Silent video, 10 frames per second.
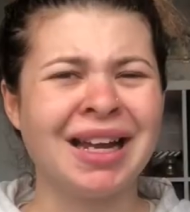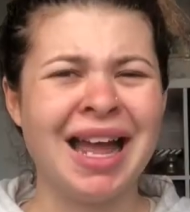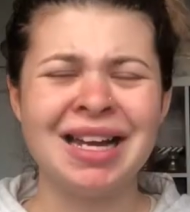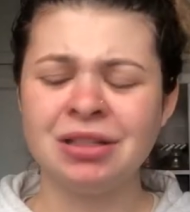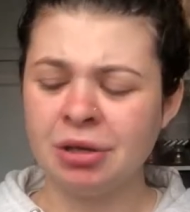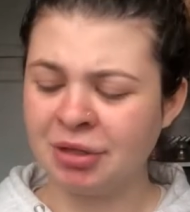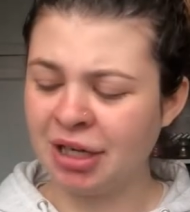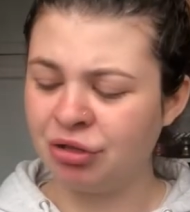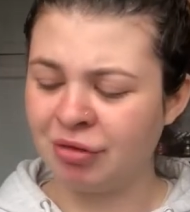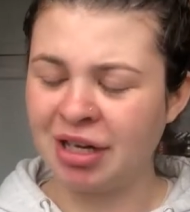Kind of
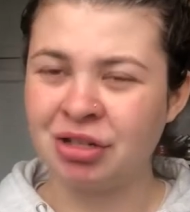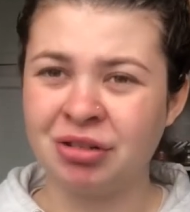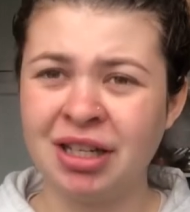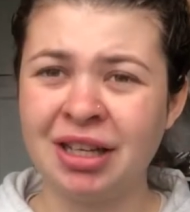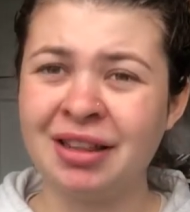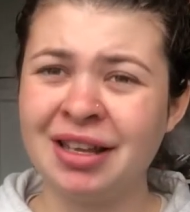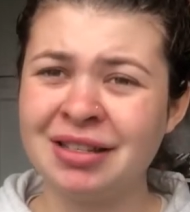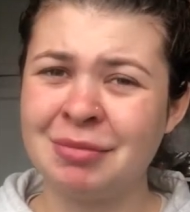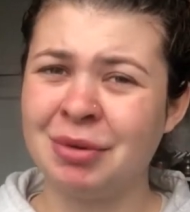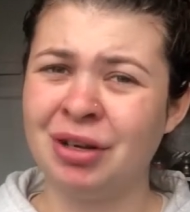low-key dreading drinking
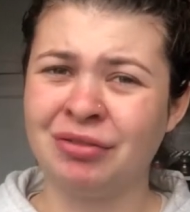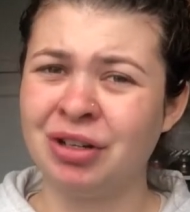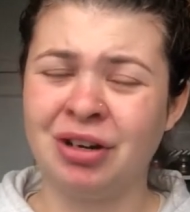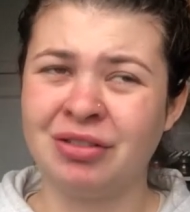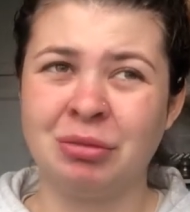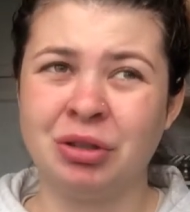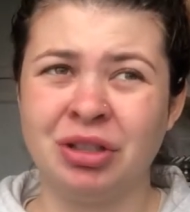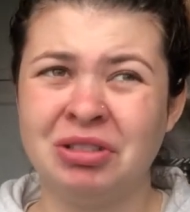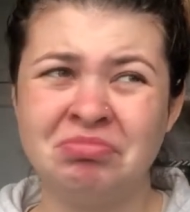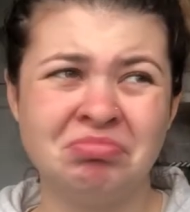this, but of course I'm gonna